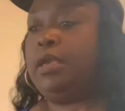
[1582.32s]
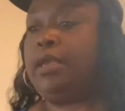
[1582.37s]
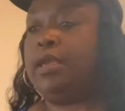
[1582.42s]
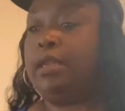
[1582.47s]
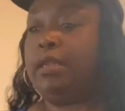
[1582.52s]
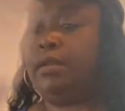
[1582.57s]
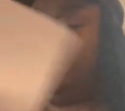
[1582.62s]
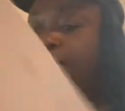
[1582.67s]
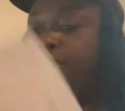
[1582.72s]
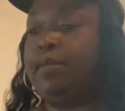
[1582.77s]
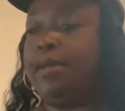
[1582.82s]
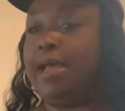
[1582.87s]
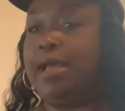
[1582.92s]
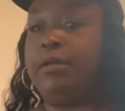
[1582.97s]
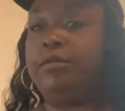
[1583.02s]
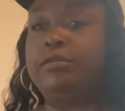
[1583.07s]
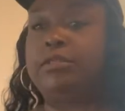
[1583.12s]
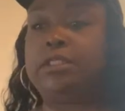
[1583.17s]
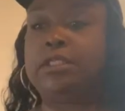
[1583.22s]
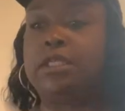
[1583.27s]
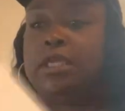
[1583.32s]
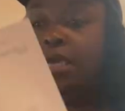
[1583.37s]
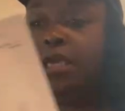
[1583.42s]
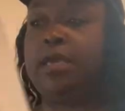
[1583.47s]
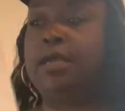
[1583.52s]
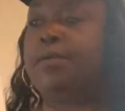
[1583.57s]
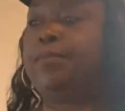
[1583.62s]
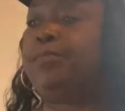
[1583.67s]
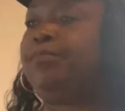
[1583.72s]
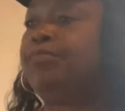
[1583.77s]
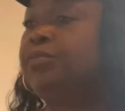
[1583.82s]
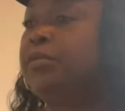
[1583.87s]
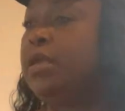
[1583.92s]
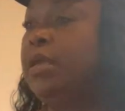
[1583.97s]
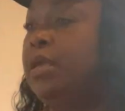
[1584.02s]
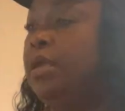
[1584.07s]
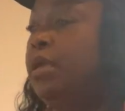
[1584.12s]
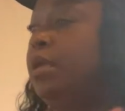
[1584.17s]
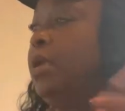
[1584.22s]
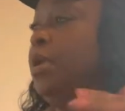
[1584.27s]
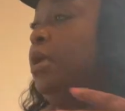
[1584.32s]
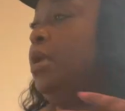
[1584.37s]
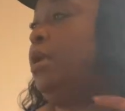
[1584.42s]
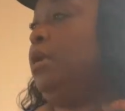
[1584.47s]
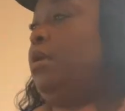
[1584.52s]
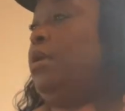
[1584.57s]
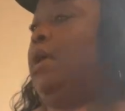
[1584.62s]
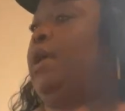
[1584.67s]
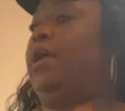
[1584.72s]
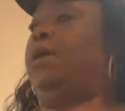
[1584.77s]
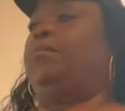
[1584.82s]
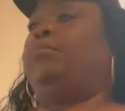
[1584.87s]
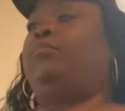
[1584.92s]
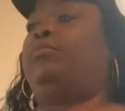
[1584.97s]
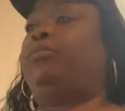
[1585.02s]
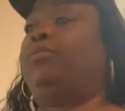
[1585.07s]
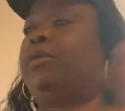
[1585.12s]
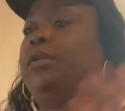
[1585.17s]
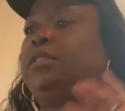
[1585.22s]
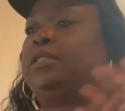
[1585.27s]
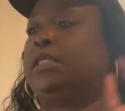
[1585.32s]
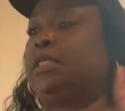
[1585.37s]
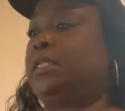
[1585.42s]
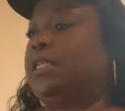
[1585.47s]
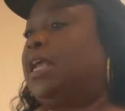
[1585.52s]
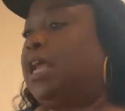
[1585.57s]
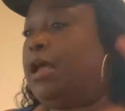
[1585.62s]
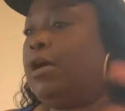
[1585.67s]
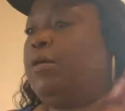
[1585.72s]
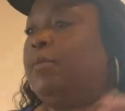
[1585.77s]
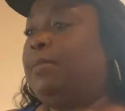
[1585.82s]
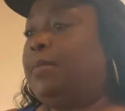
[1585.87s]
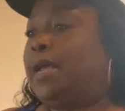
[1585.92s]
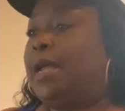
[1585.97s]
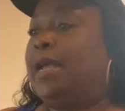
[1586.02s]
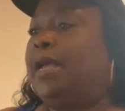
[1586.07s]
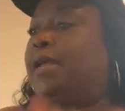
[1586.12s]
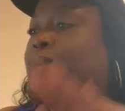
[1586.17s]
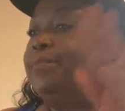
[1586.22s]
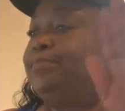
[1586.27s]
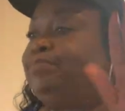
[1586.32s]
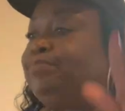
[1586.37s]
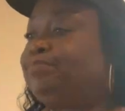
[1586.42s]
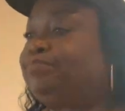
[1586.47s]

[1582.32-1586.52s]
and about. I'm printing out my